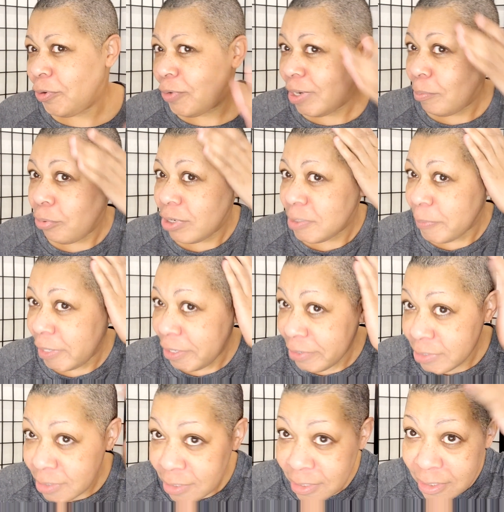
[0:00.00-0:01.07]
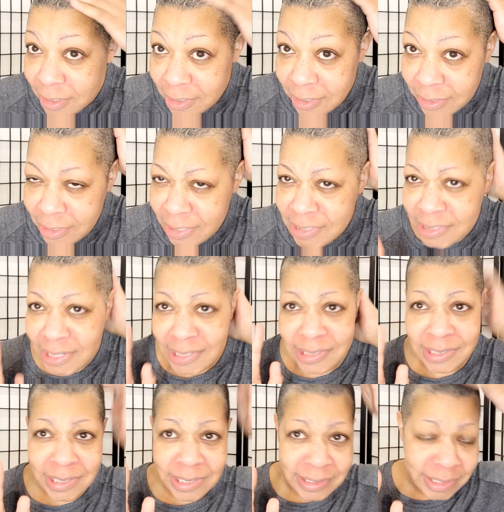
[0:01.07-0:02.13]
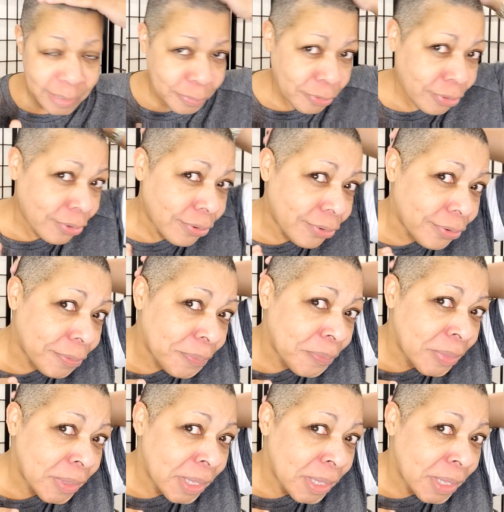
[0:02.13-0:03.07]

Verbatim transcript: Oh, and I brushed my hair. I did cut it again last night. Today is April third.